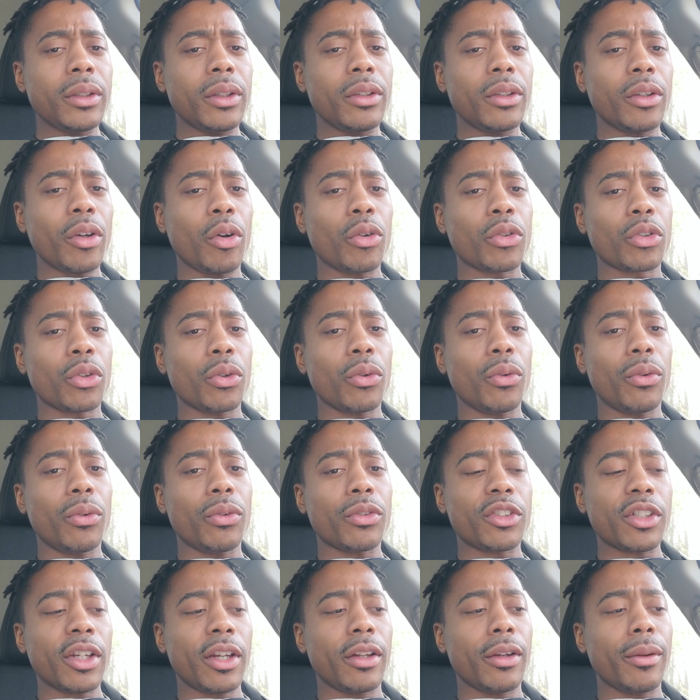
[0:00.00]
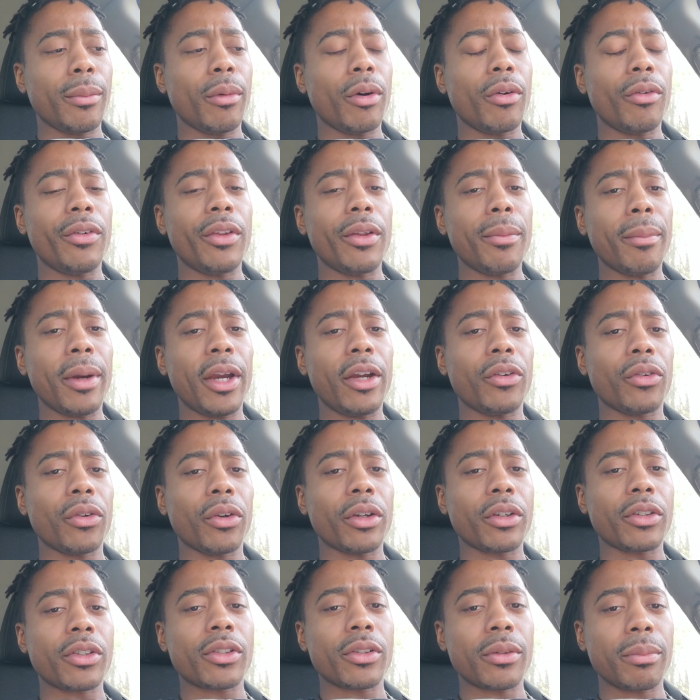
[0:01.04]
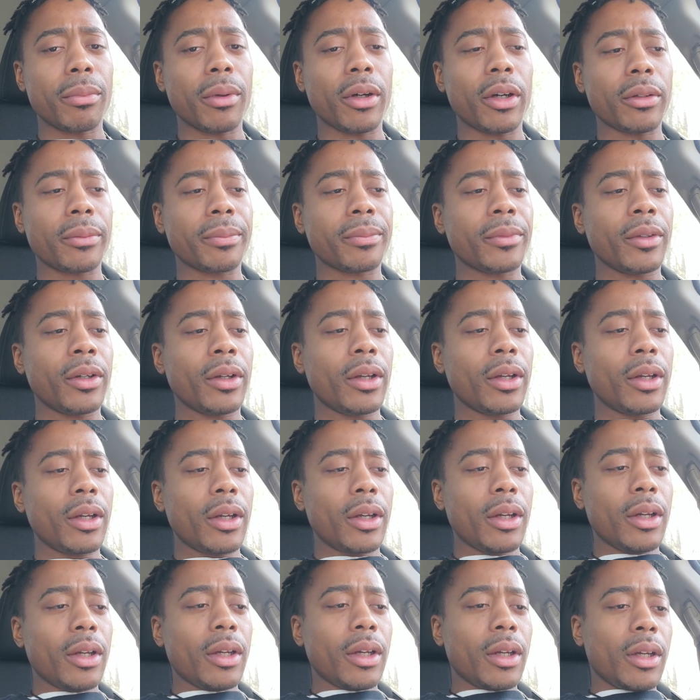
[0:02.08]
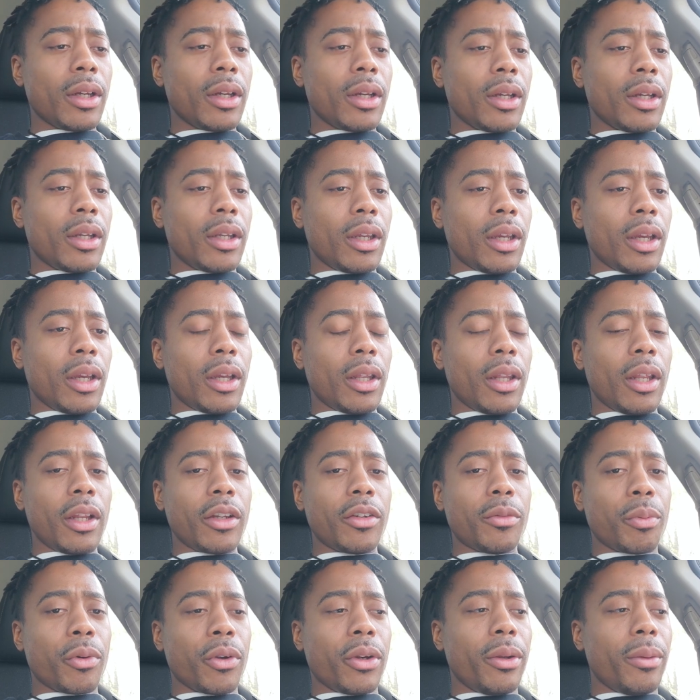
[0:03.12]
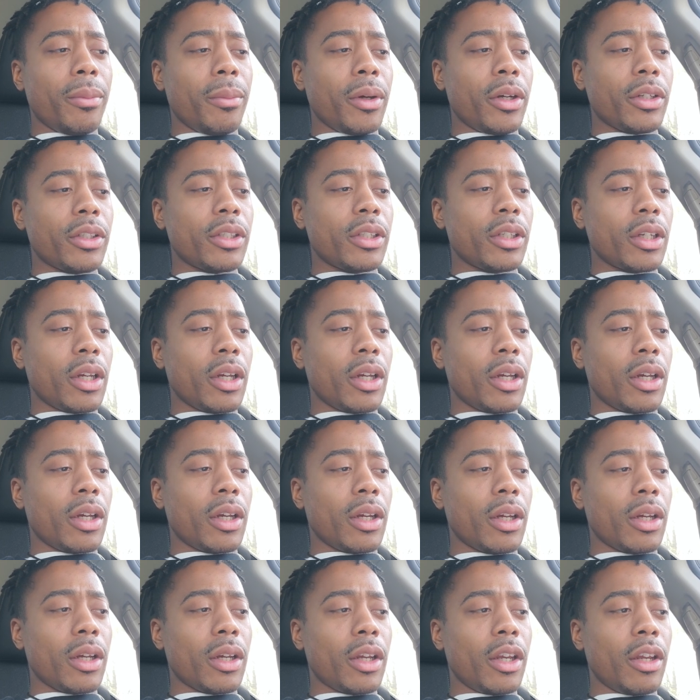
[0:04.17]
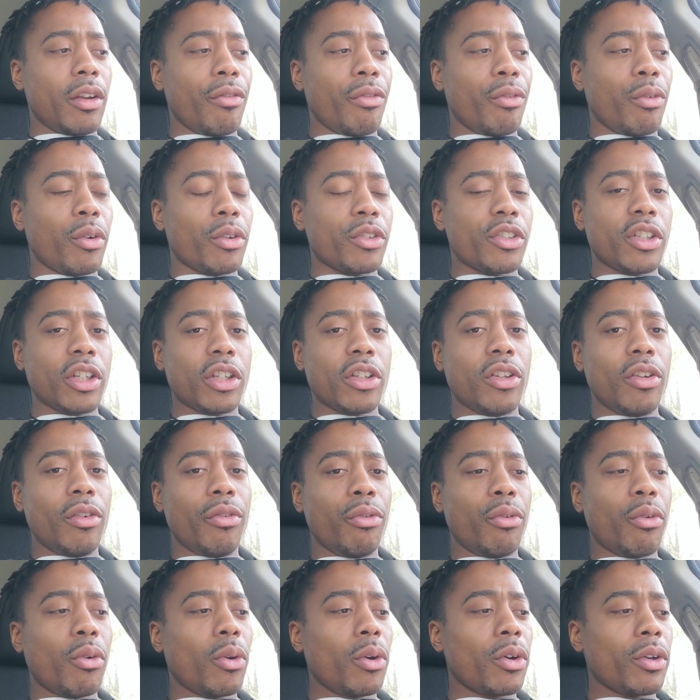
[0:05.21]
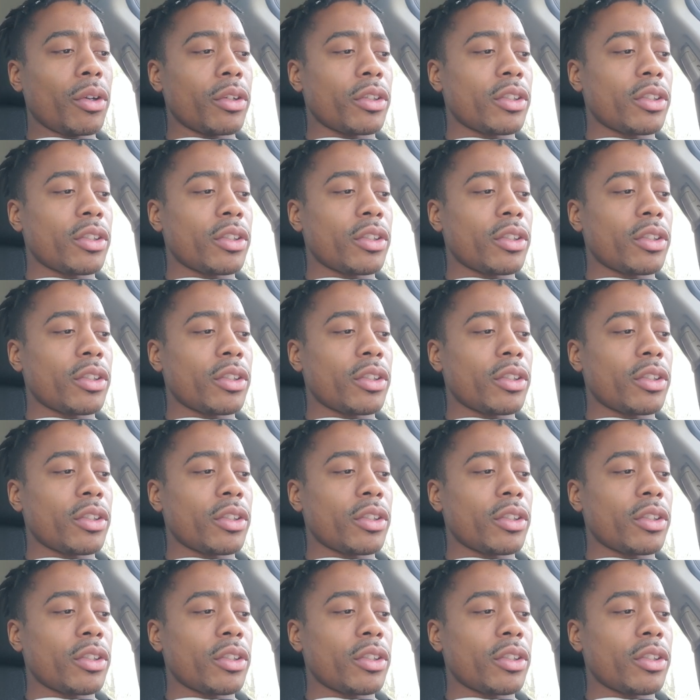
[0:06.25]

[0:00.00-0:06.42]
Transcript: Those who've seen the movie The Matrix. But yeah, that's pretty much it for 64.